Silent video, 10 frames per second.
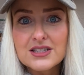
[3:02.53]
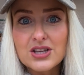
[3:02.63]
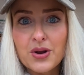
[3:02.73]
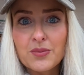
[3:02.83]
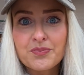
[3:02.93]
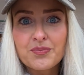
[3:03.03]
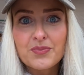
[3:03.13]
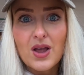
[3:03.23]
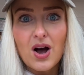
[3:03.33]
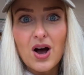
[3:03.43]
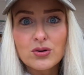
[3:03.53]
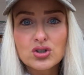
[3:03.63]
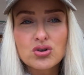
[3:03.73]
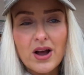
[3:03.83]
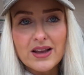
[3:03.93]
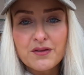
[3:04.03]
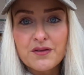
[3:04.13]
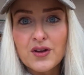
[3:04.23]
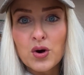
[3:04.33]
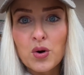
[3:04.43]
So I'll try and
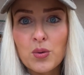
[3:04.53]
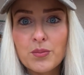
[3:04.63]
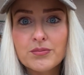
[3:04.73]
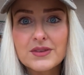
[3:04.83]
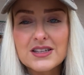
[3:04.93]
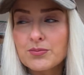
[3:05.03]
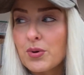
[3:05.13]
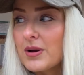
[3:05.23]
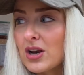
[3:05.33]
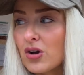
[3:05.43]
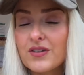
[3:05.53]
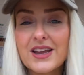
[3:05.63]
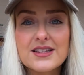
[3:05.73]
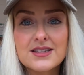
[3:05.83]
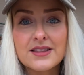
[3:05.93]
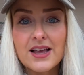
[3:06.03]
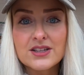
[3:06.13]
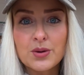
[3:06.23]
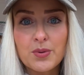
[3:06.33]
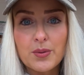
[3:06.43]
film. There's probably a lot of kids in there,
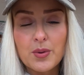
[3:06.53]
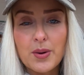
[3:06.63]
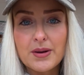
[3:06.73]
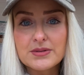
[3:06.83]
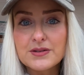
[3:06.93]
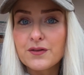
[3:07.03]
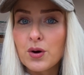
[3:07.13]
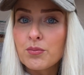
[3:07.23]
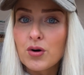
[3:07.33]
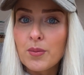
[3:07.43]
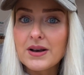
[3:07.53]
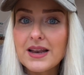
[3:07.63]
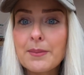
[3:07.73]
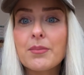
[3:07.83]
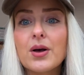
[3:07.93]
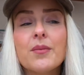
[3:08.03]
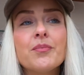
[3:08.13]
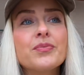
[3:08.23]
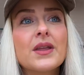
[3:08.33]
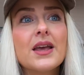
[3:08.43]
so I probably won't be able to film properly, but
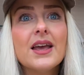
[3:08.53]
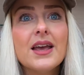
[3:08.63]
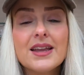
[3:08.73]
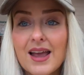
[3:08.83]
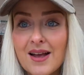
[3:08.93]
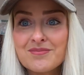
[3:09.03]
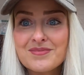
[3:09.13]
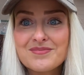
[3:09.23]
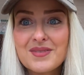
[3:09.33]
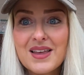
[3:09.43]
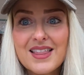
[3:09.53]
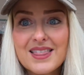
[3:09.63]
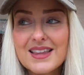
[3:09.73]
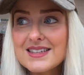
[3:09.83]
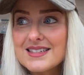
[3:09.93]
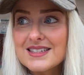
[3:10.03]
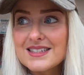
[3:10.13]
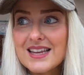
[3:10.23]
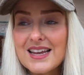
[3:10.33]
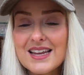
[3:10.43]
yeah, this is
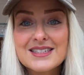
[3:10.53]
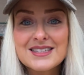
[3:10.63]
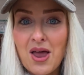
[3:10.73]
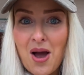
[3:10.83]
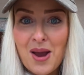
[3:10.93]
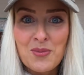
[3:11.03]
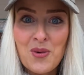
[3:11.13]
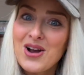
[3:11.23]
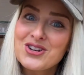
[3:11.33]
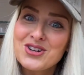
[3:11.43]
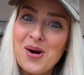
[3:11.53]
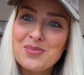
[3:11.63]
the slime workshop.